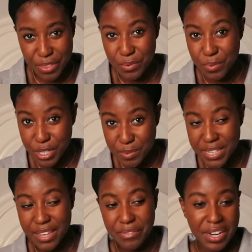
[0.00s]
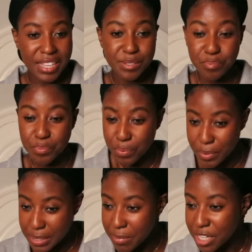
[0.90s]
that the world we live in is
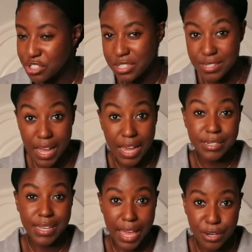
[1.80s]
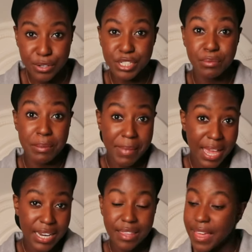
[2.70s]
pretty much designed to cater to a
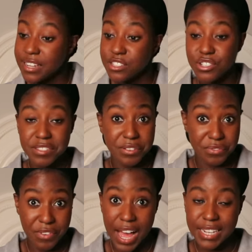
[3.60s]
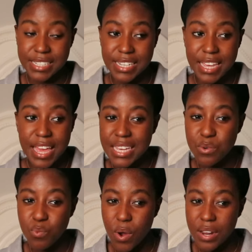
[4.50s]
man, and that's just a fact.
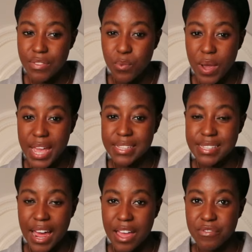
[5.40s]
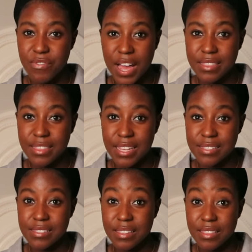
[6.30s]
And one of the ways that I find
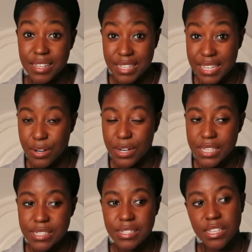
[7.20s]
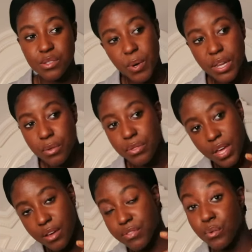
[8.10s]
this the clearest is when you
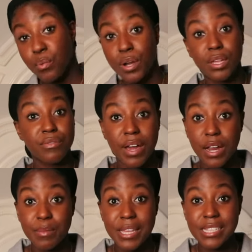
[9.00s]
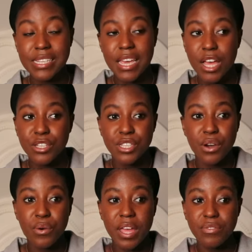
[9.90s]
think of the work environment.
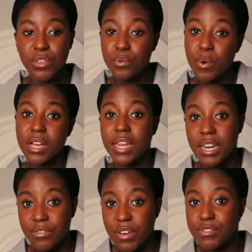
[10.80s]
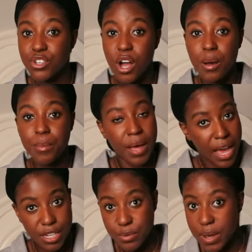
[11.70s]
So if you work a nine to five job,
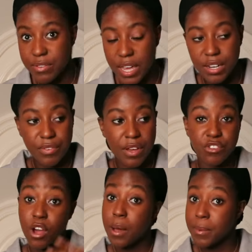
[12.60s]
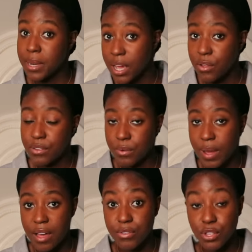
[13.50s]
I do have a nine to five job and I also
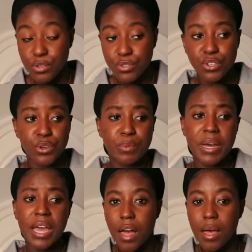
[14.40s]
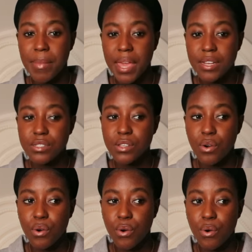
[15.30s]
have YouTube, a man's
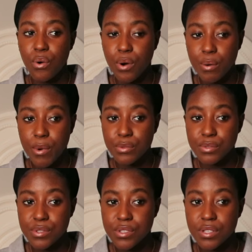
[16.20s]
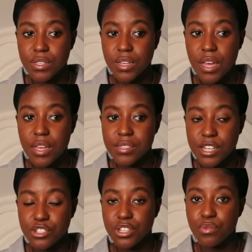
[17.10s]
hormones
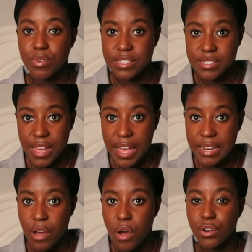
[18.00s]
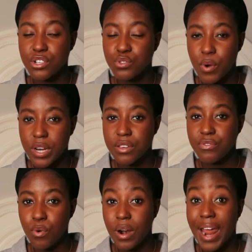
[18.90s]
essentially reset on a
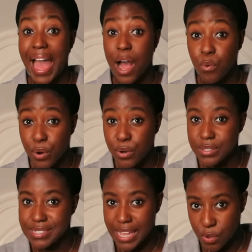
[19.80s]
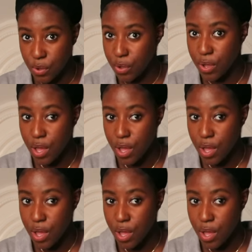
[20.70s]
twenty-four hour cycle.